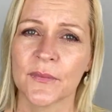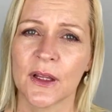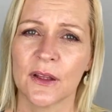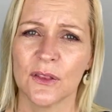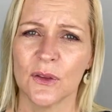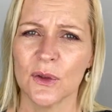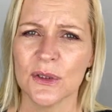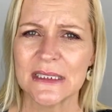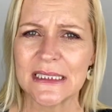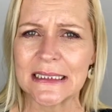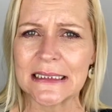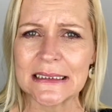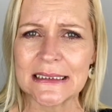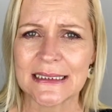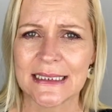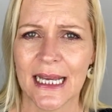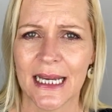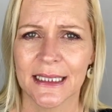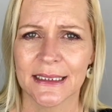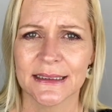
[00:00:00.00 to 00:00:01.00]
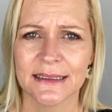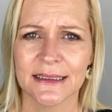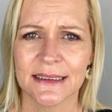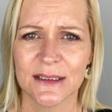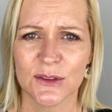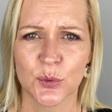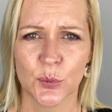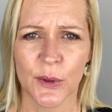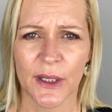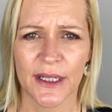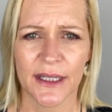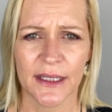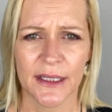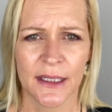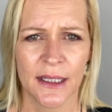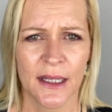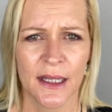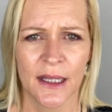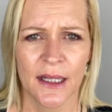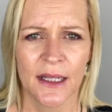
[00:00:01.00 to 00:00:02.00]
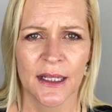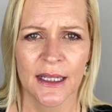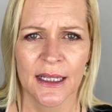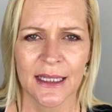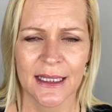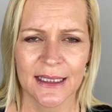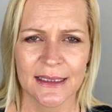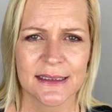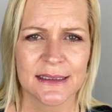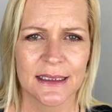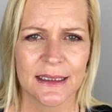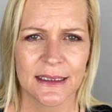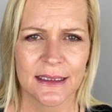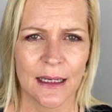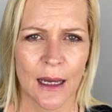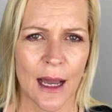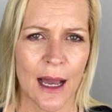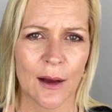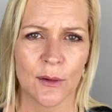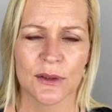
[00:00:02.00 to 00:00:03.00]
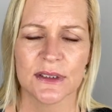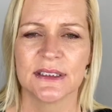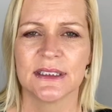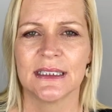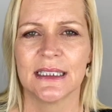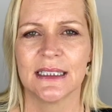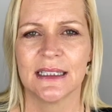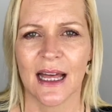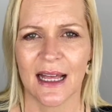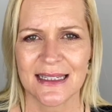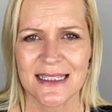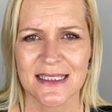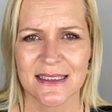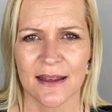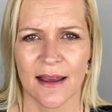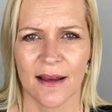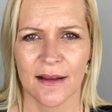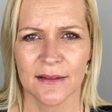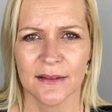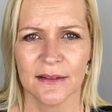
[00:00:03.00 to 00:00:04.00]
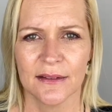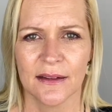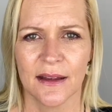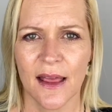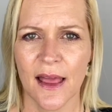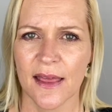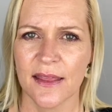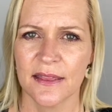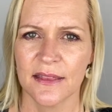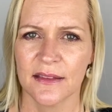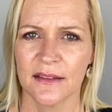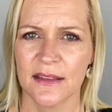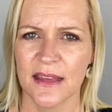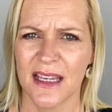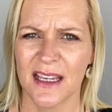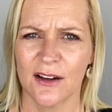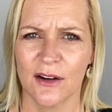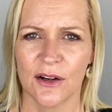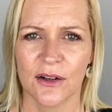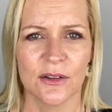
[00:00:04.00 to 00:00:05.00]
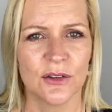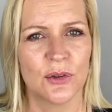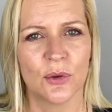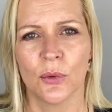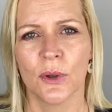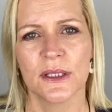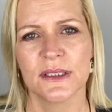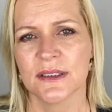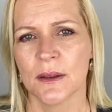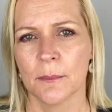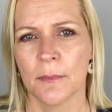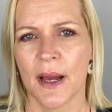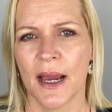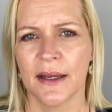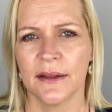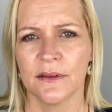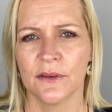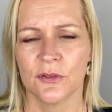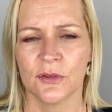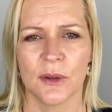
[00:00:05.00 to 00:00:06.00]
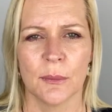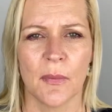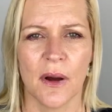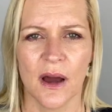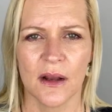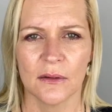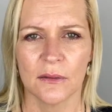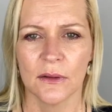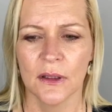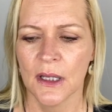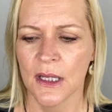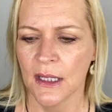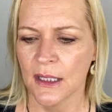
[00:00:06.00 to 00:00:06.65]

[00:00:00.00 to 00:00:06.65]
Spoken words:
Those are the statuses when, let's say, a house did not sell and they are doing some minor remodel.